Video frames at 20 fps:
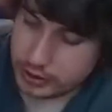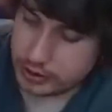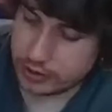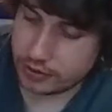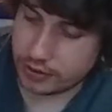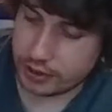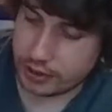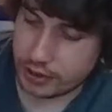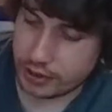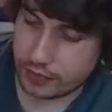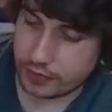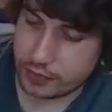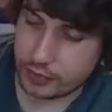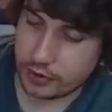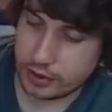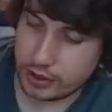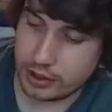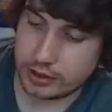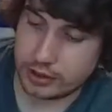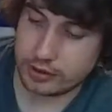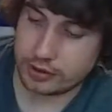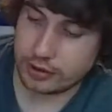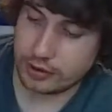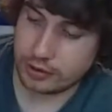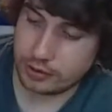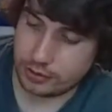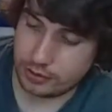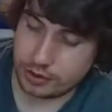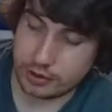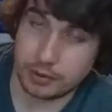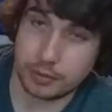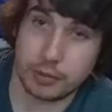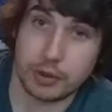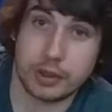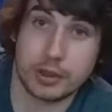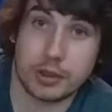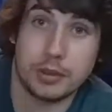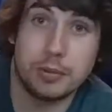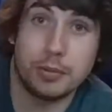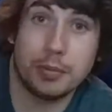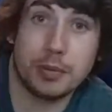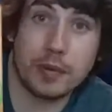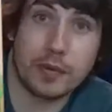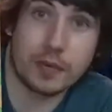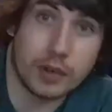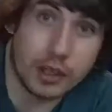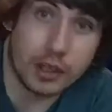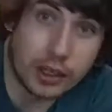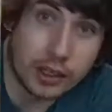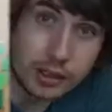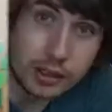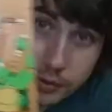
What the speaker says: still there if you guys are interested and want them. If not,